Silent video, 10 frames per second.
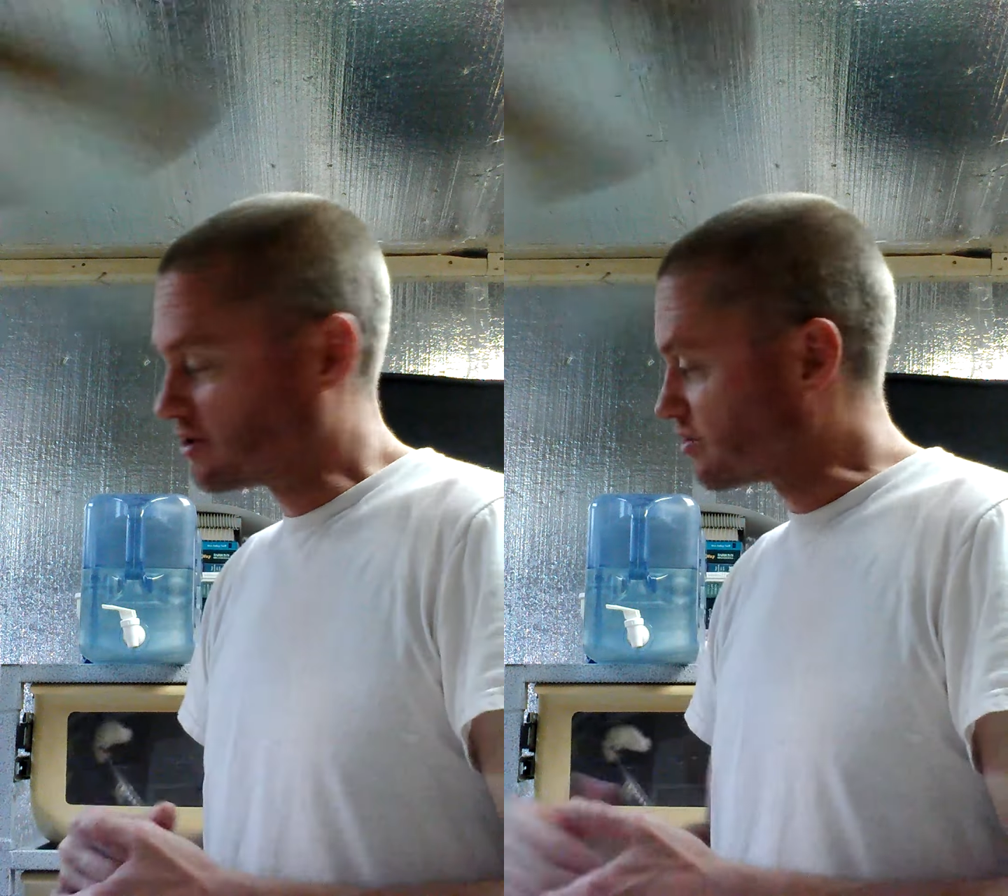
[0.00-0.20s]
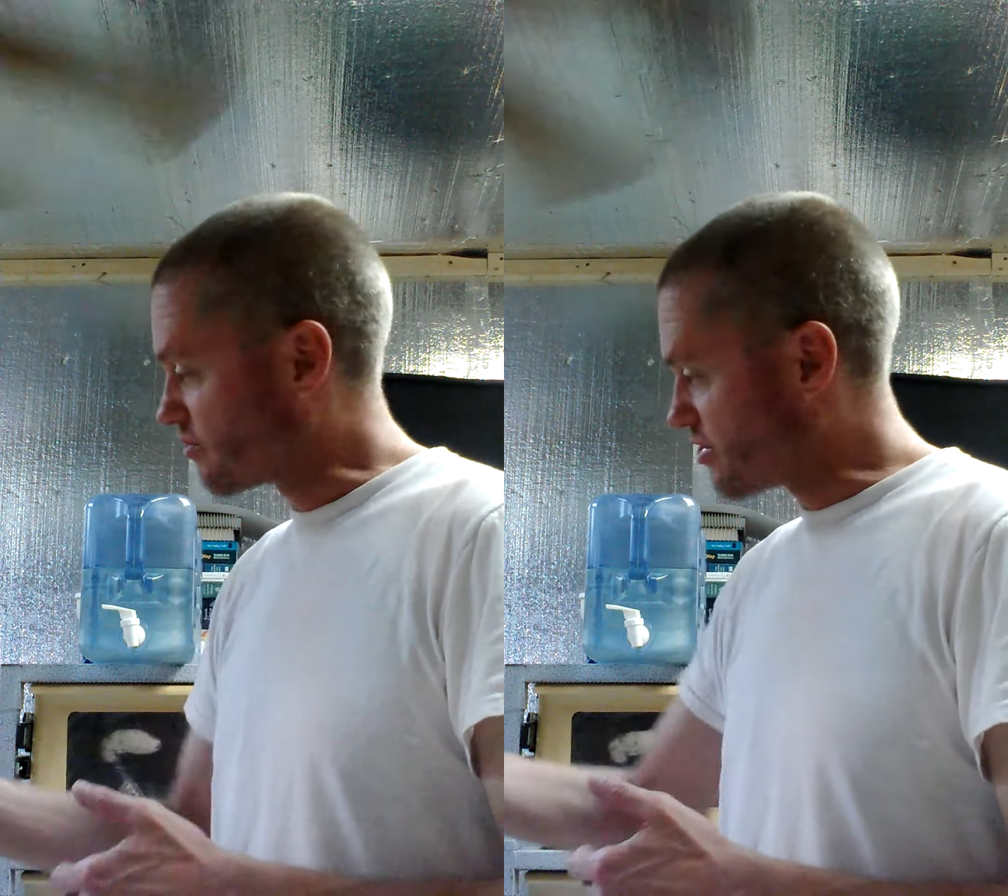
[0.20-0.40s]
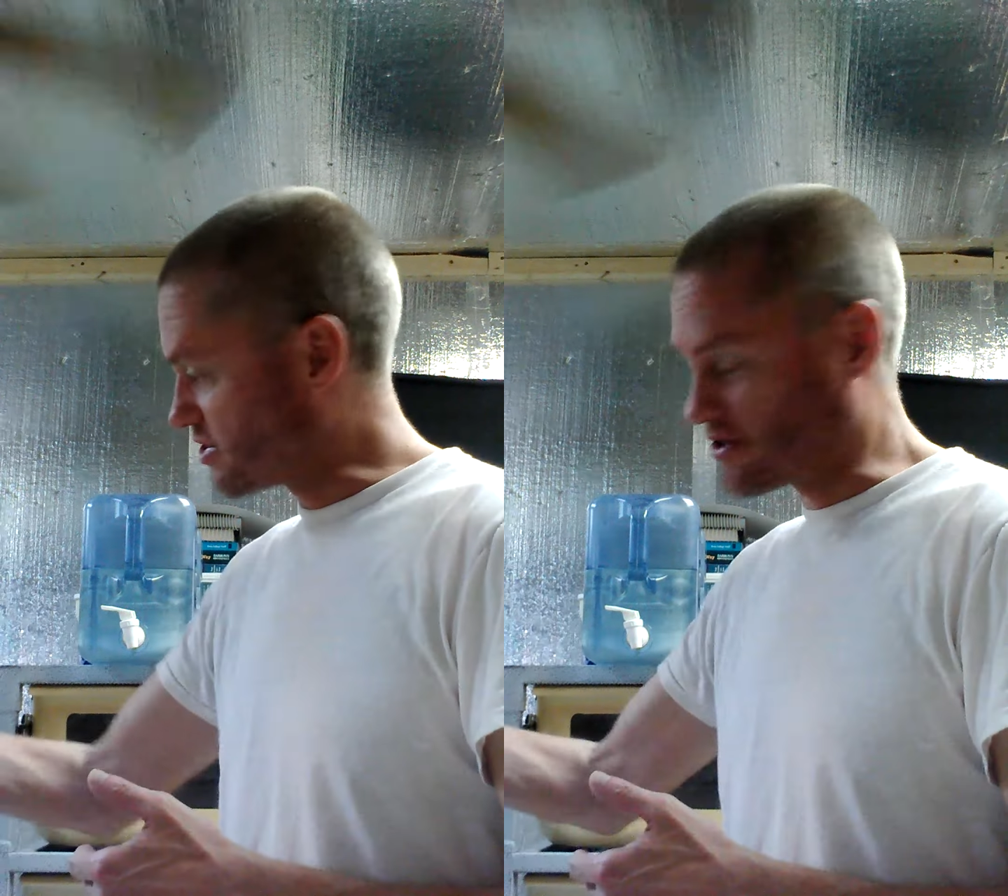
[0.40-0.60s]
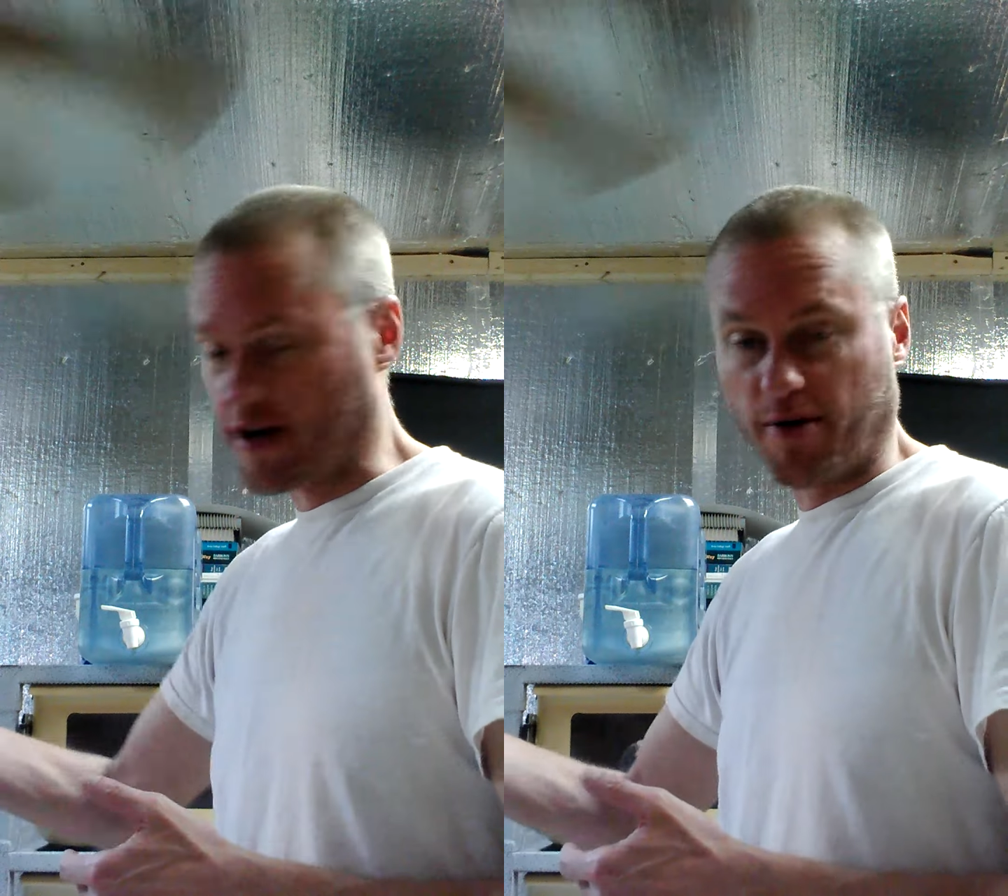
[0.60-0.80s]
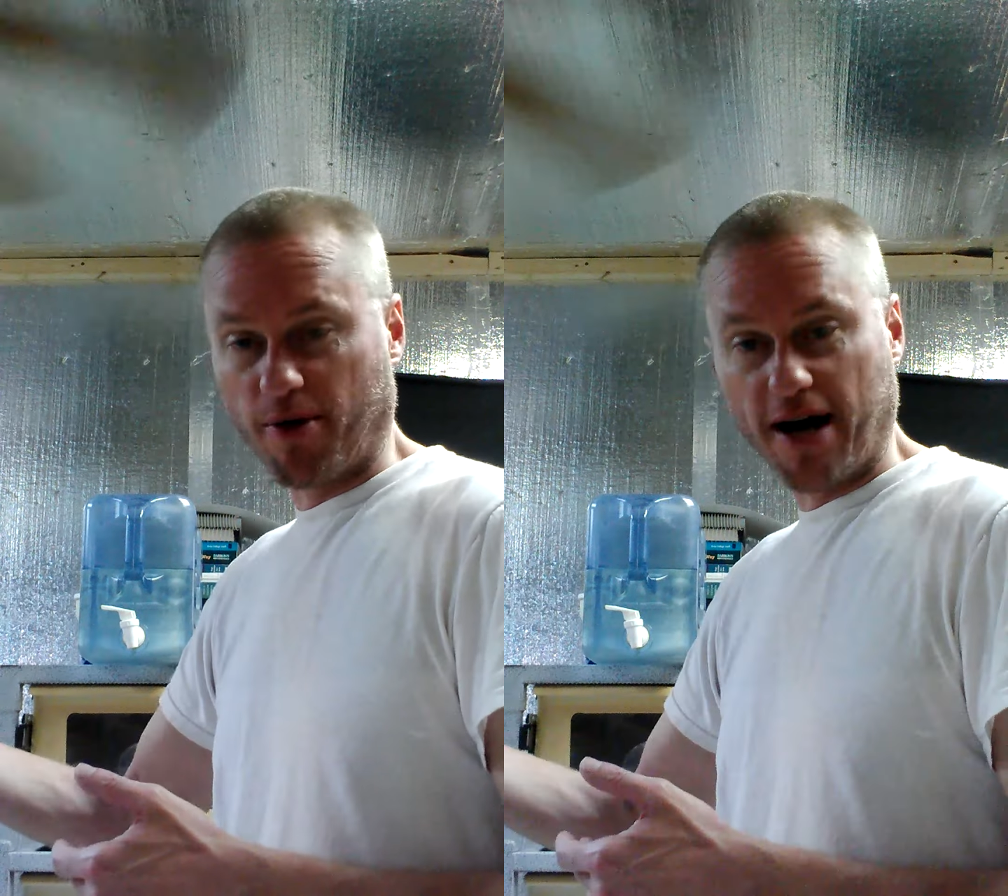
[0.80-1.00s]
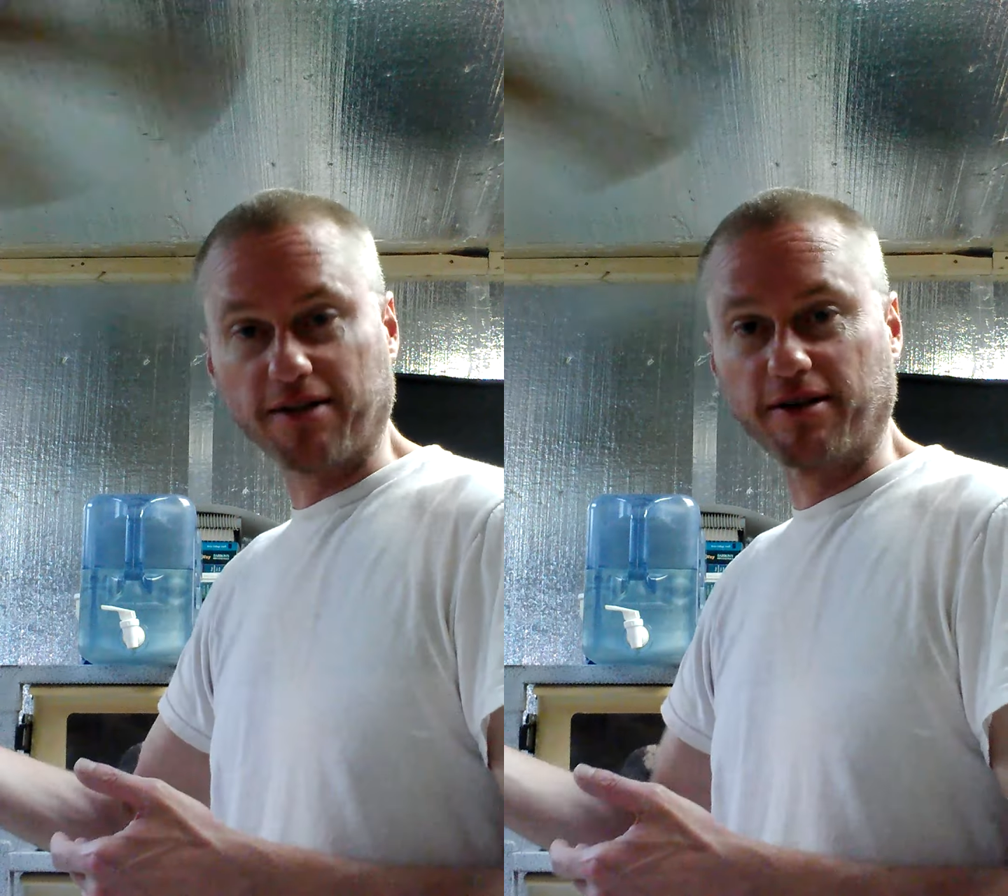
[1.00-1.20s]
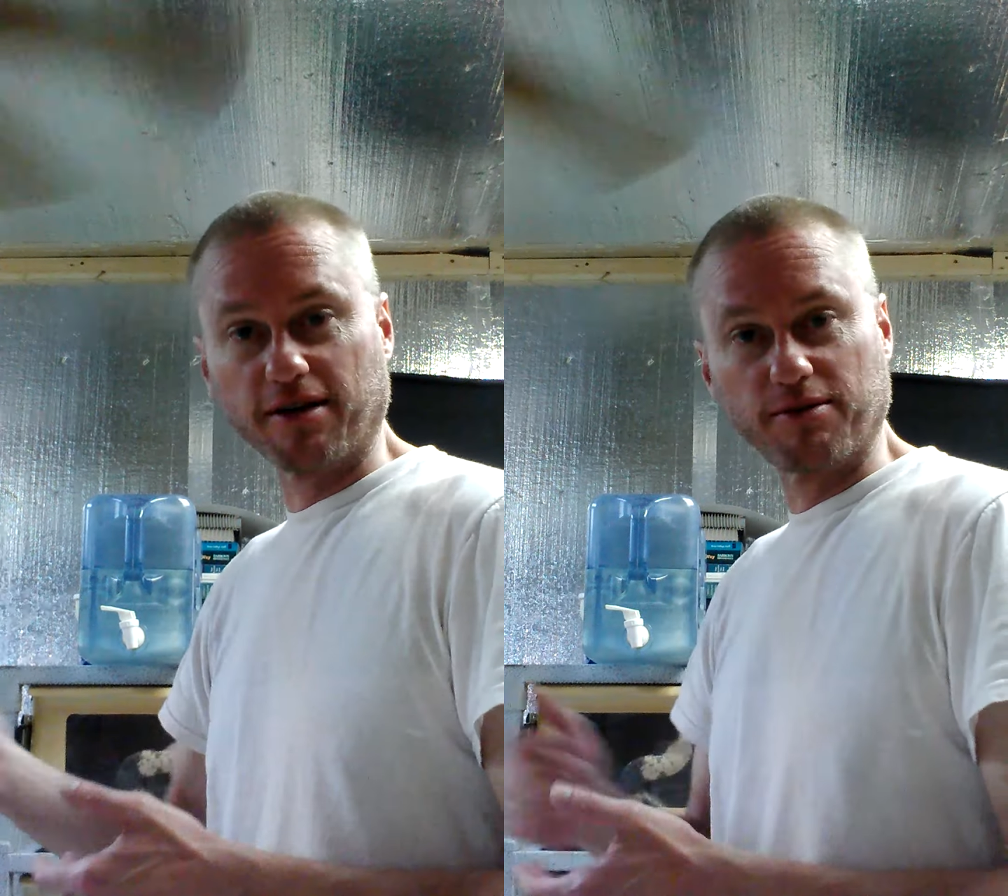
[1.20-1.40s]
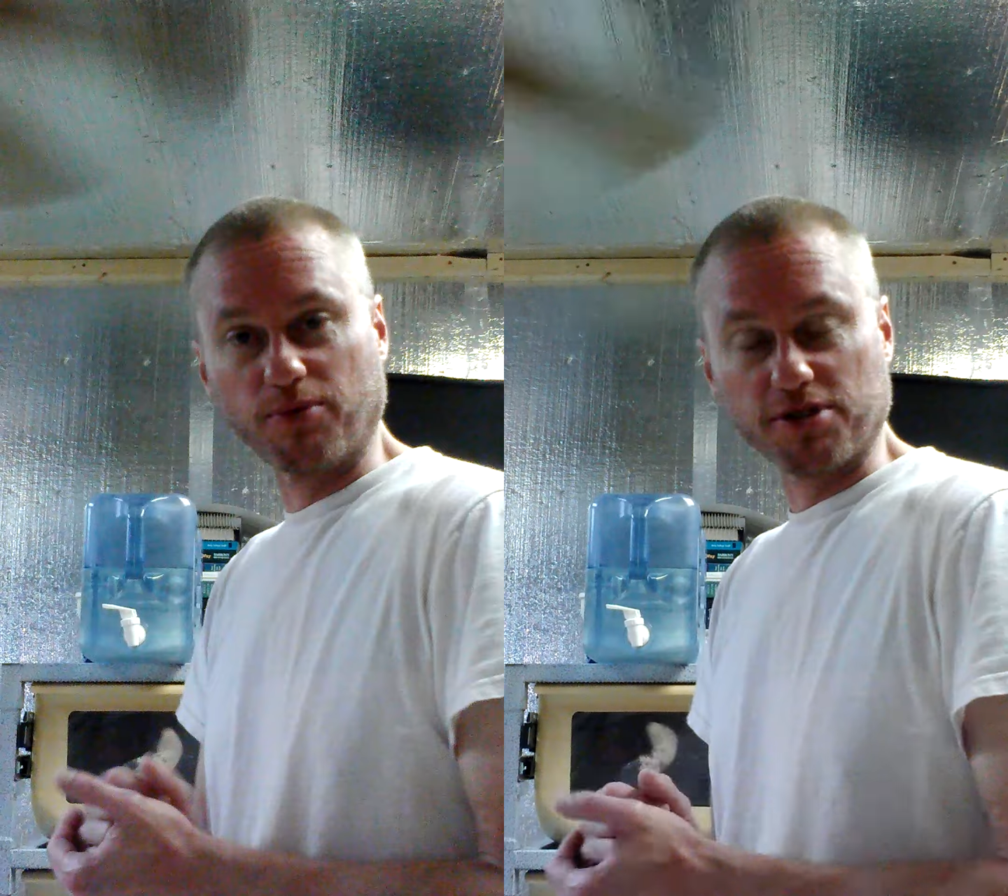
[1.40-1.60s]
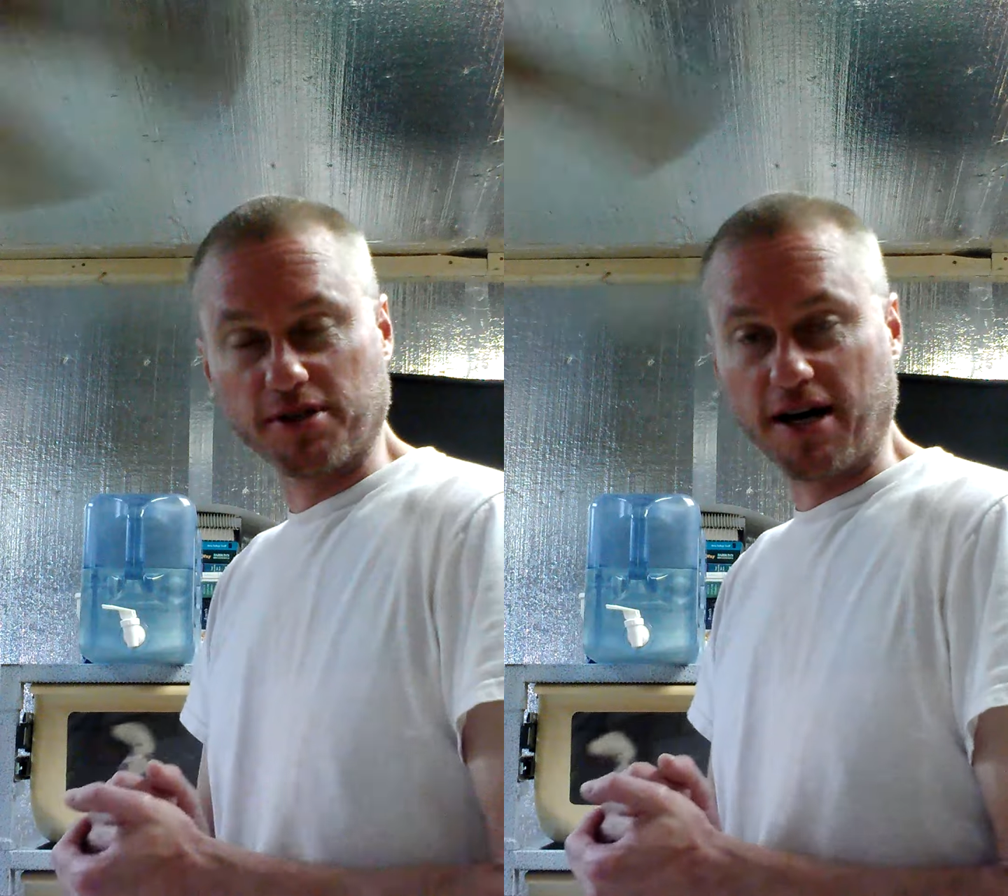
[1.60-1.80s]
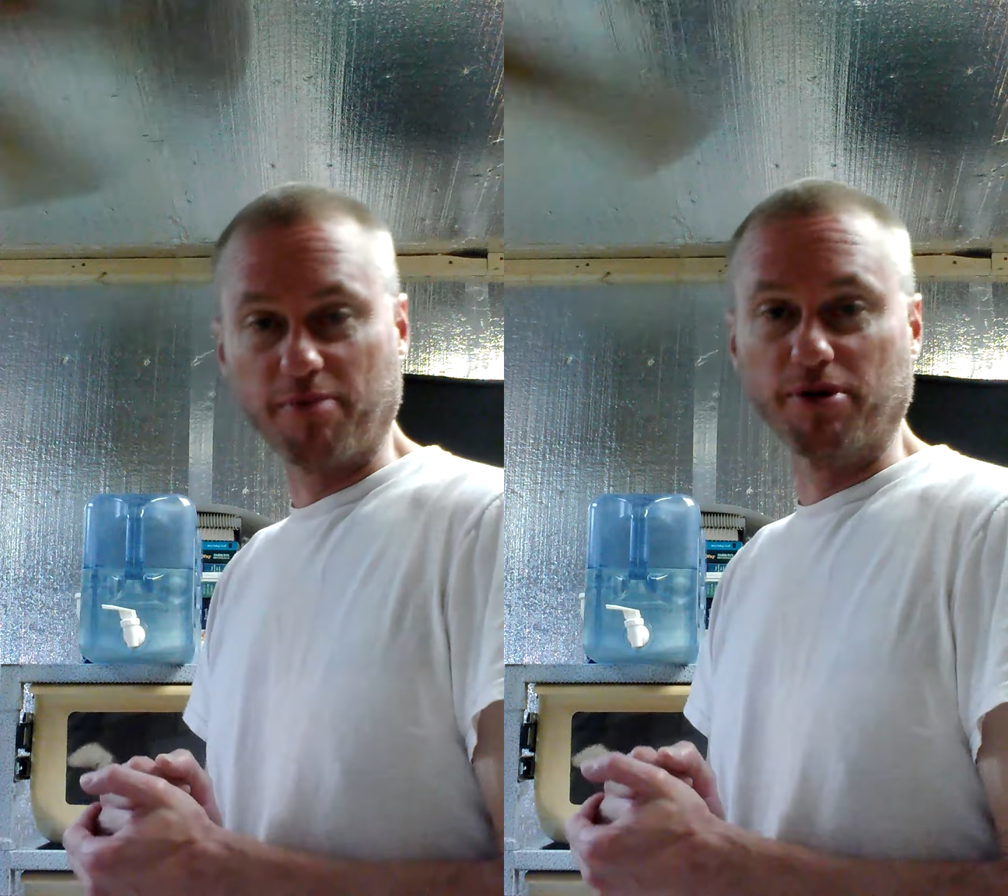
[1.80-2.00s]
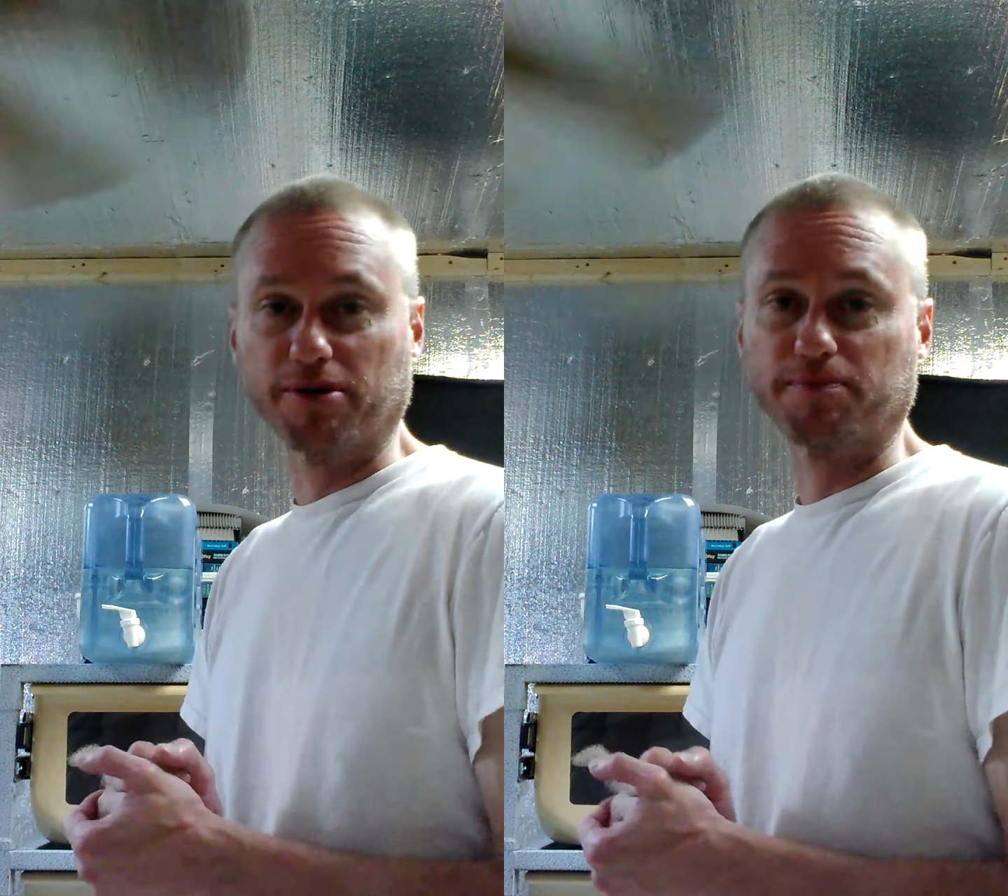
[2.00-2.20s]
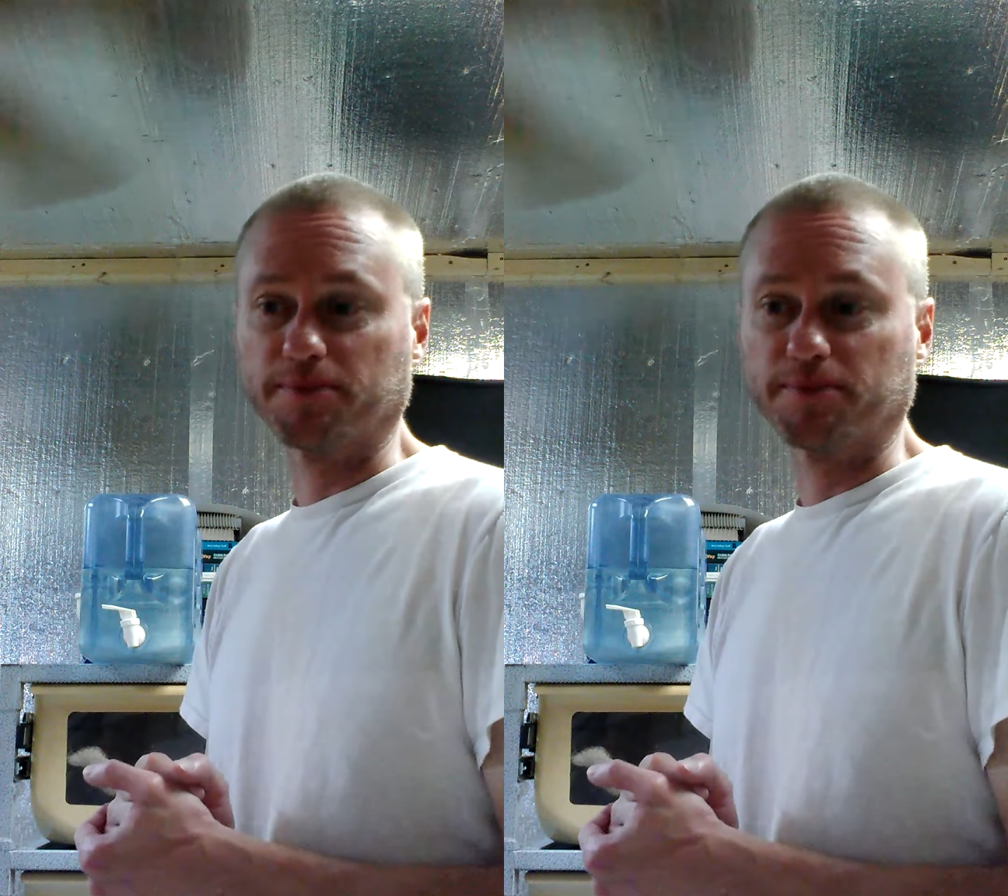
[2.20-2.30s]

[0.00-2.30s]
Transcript: versus that rat that was not immune.